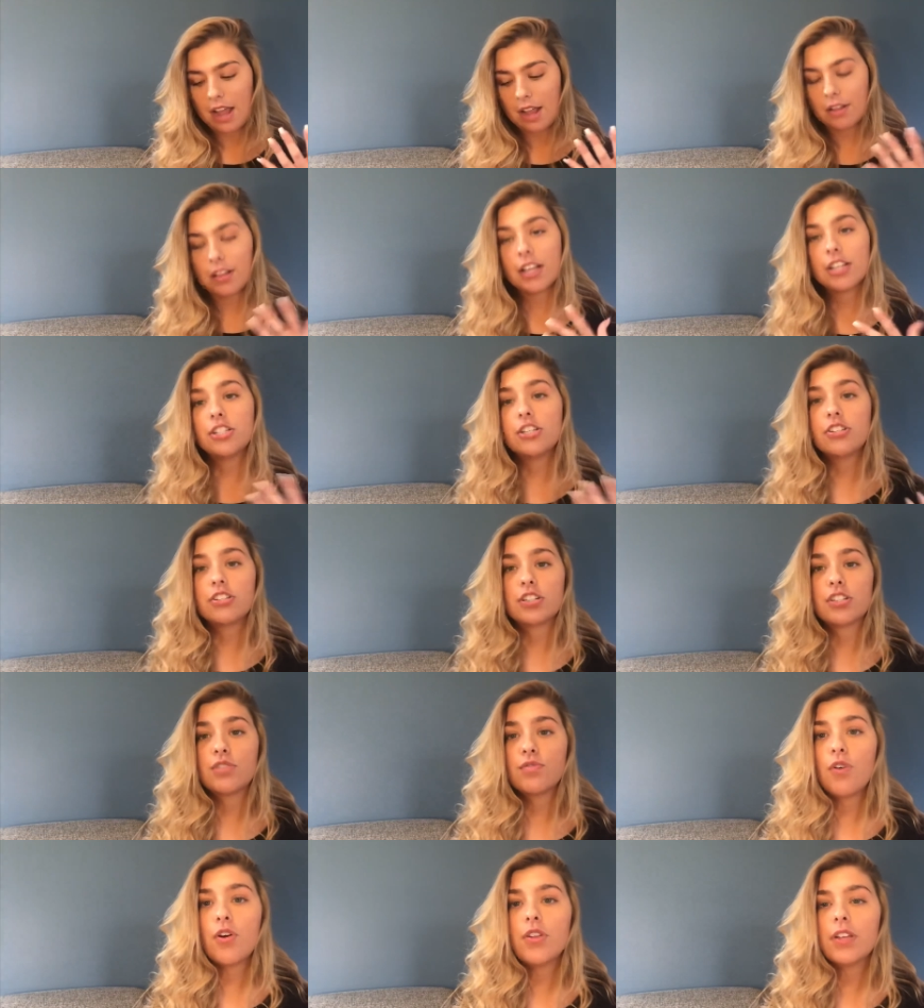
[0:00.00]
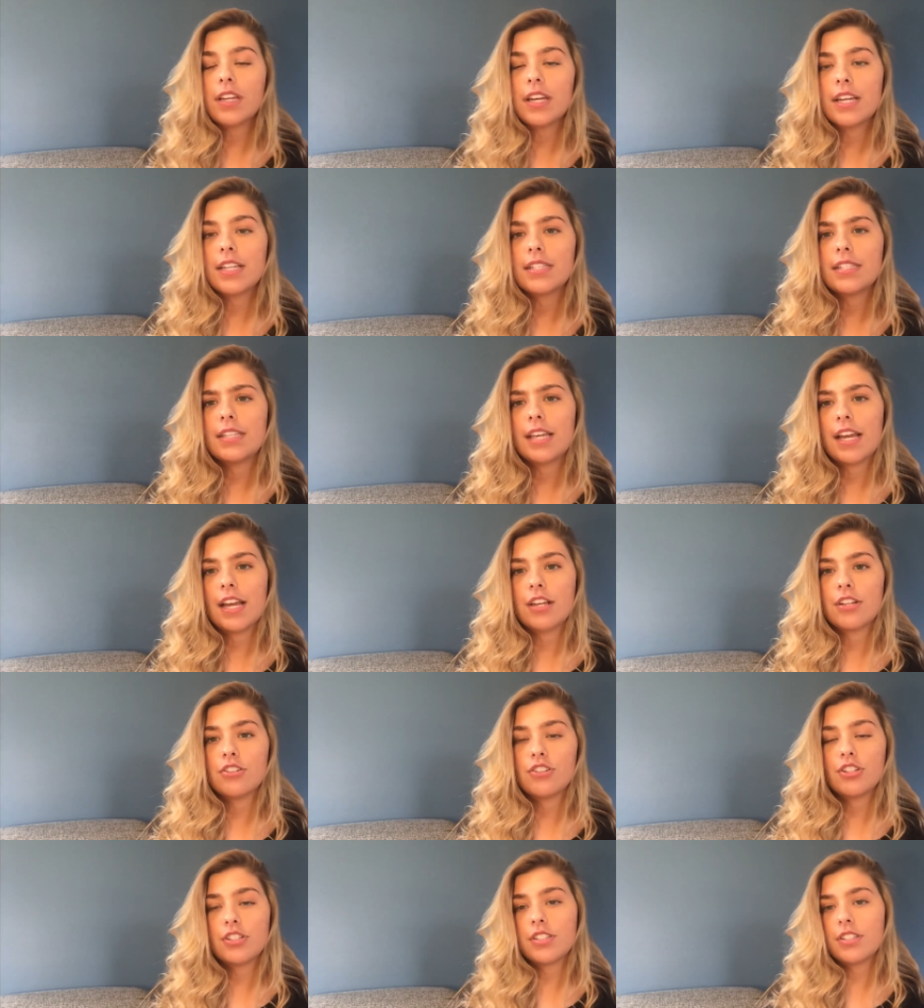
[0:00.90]
I like to use exfoliants
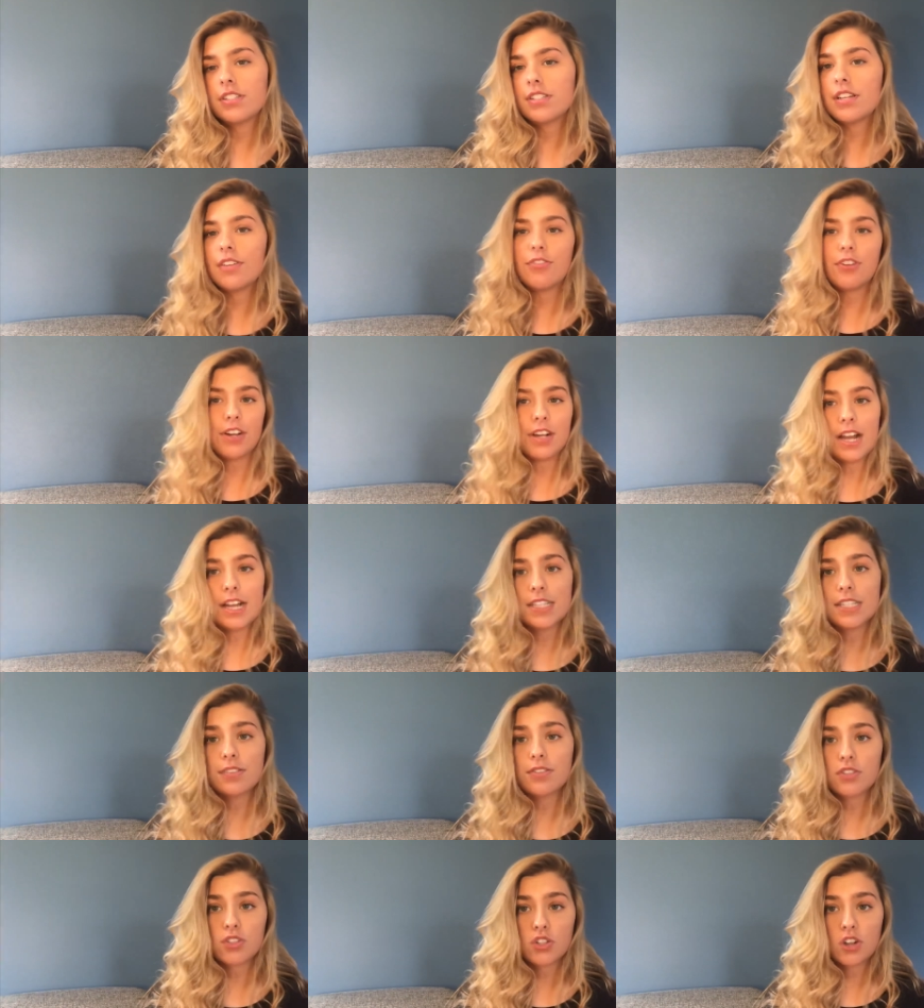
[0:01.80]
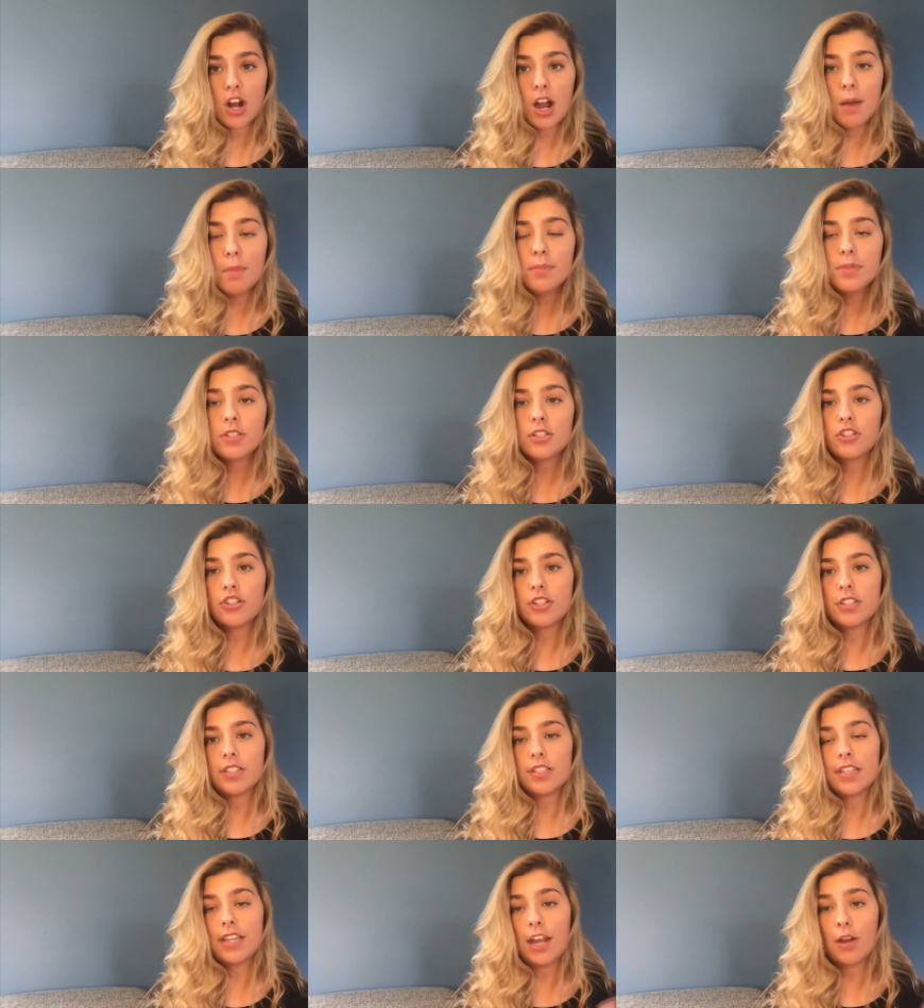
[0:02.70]
and just different kinds of scrubs
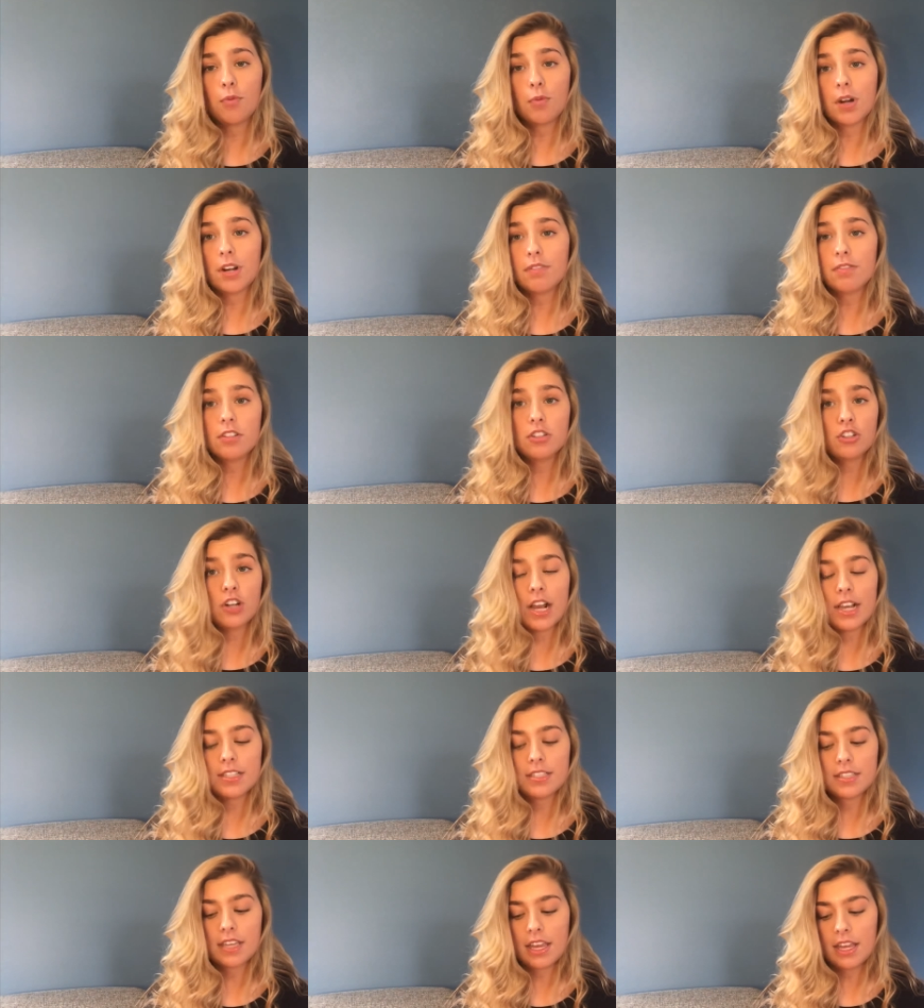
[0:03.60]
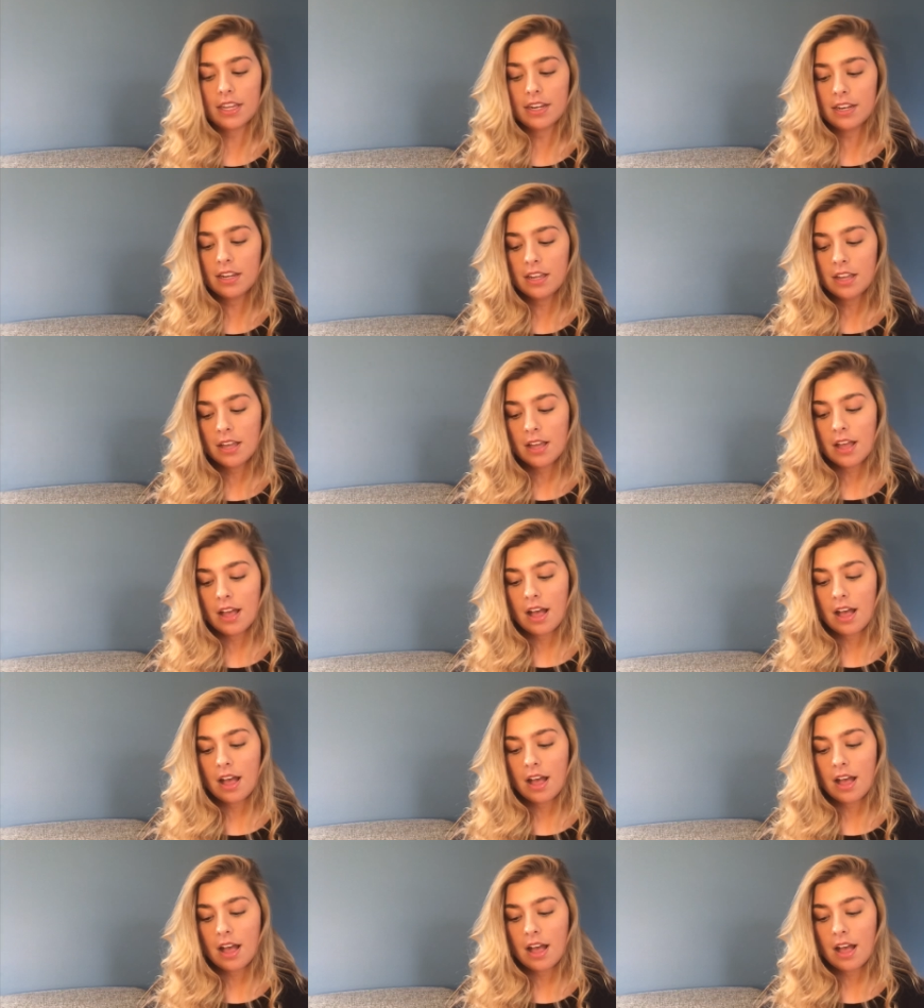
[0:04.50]
just to get rid of the dry skin.